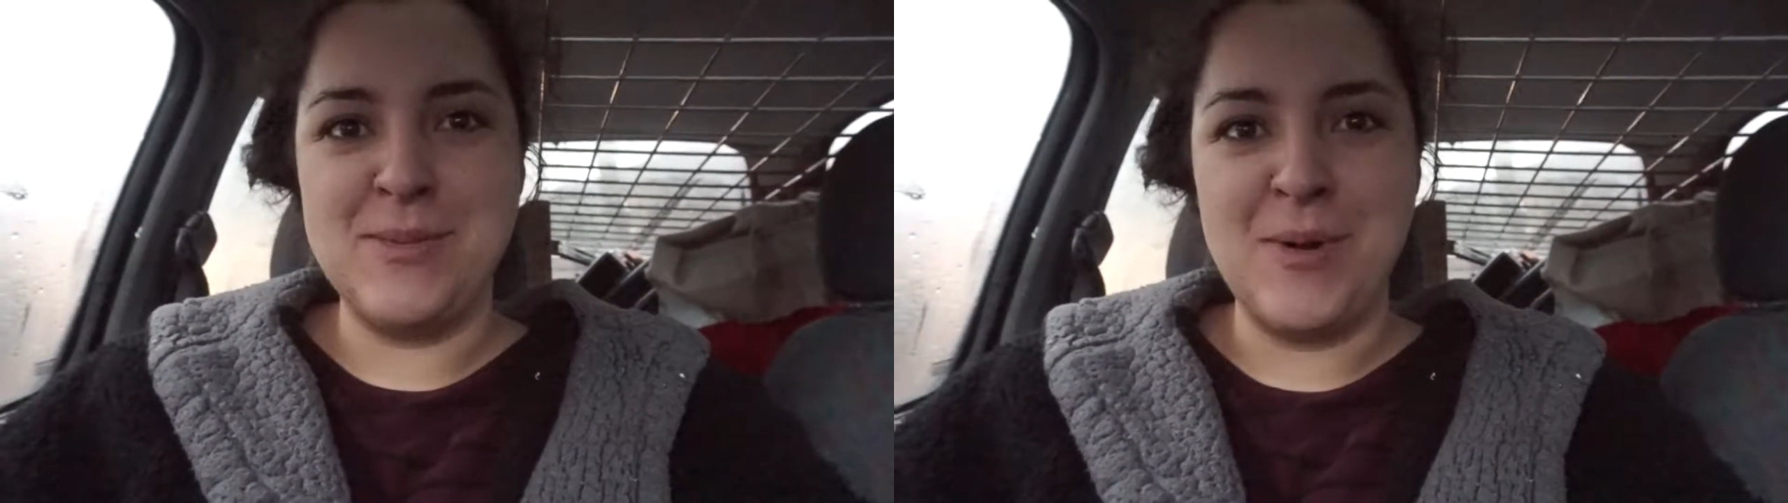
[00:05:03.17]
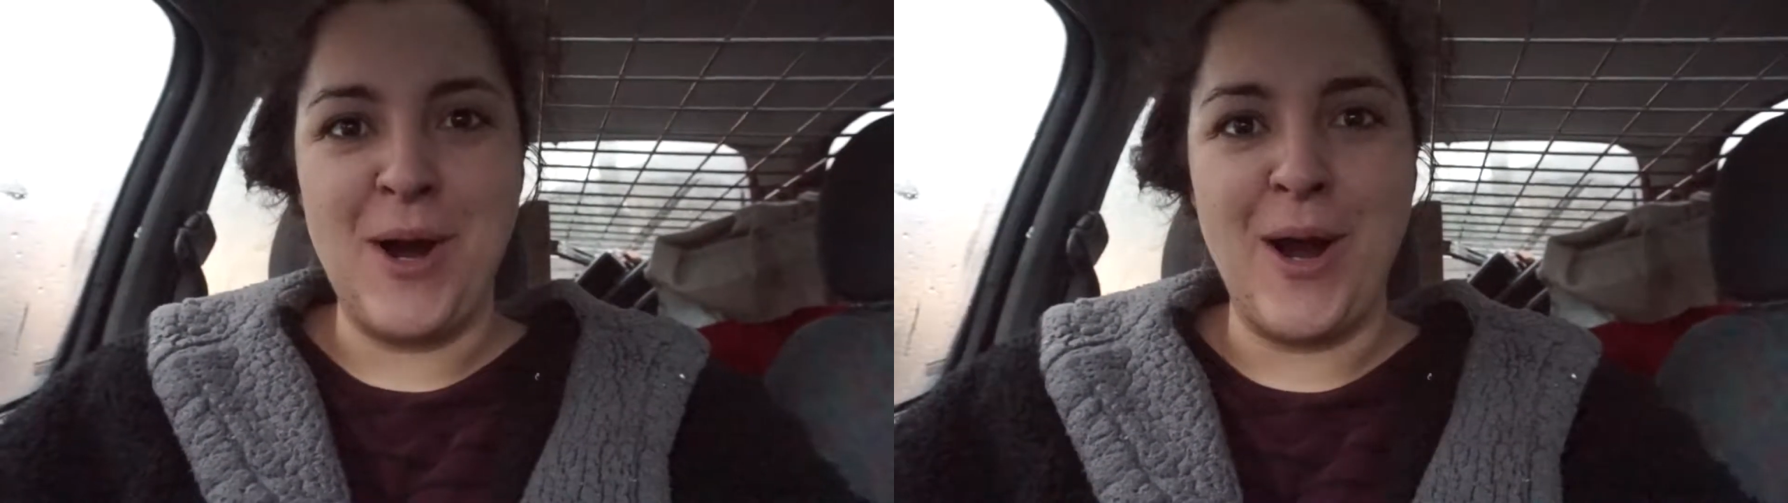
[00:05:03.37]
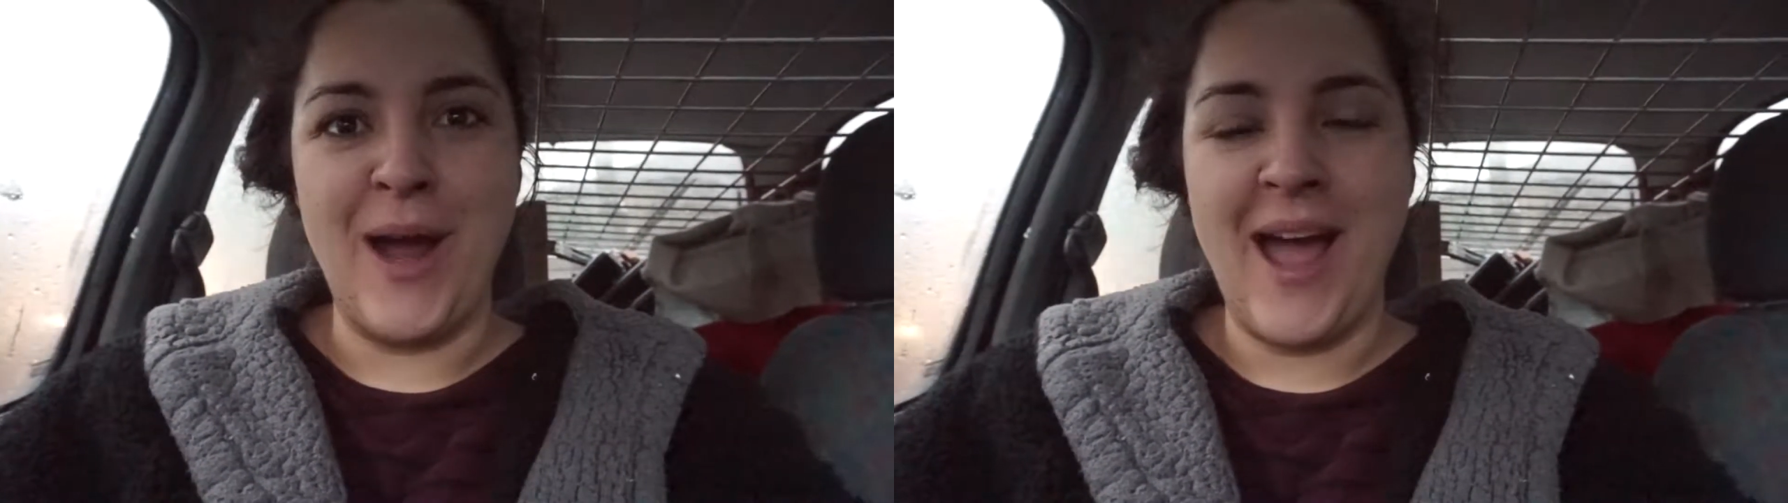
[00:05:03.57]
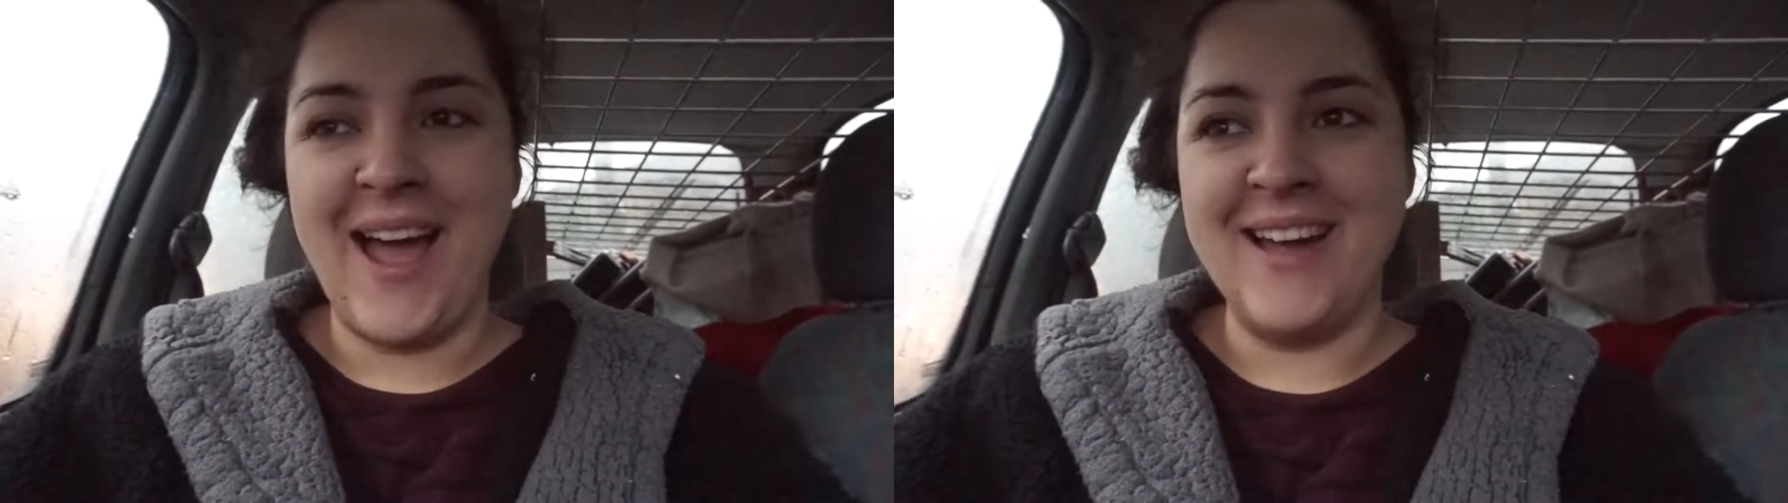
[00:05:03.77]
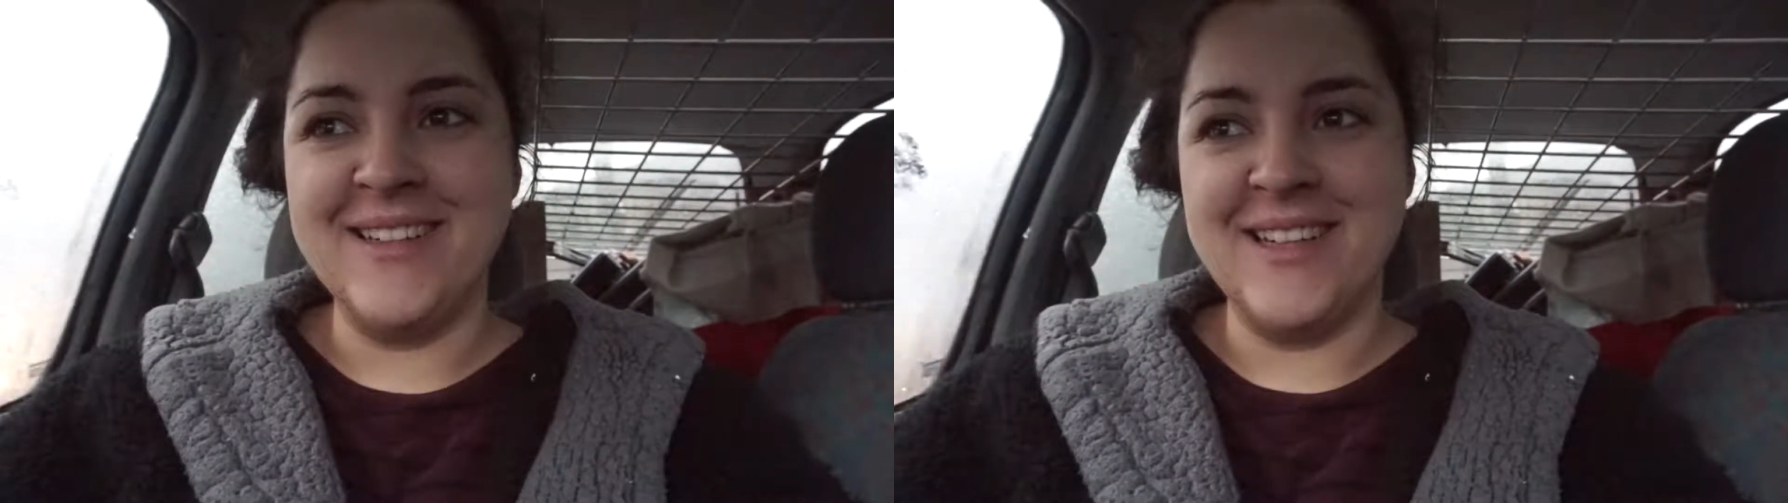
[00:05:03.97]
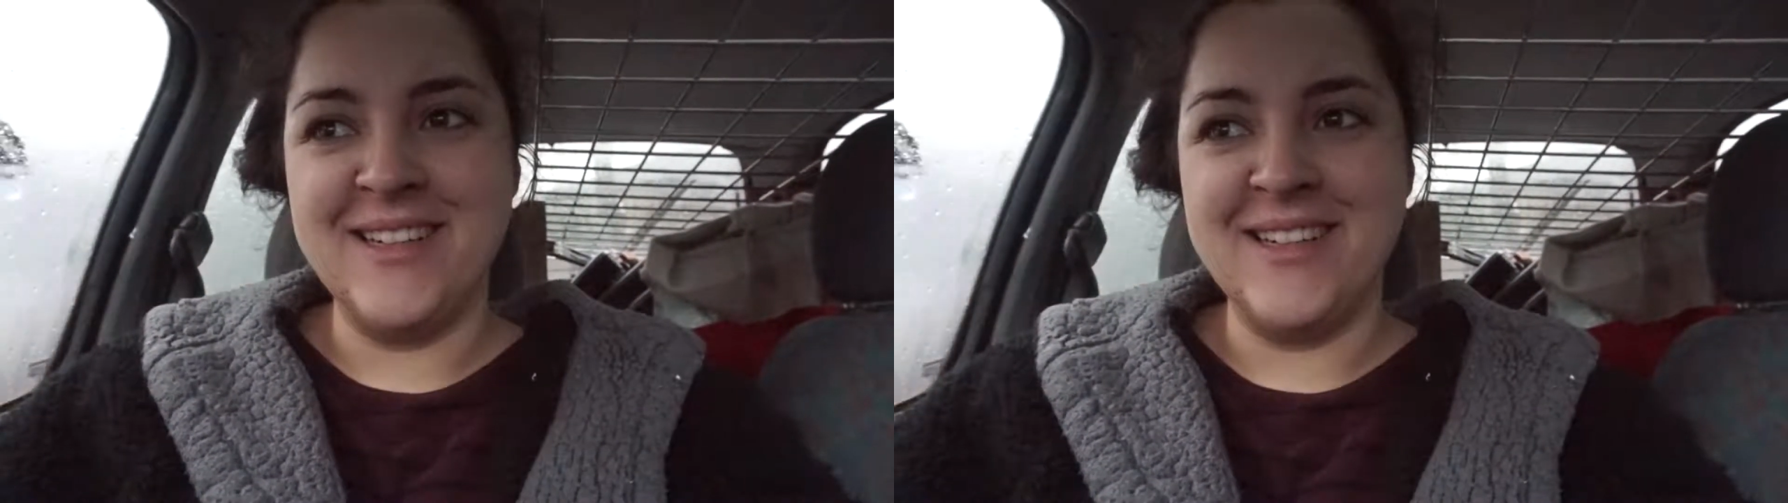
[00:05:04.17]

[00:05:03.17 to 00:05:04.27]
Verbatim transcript: tomorrow, and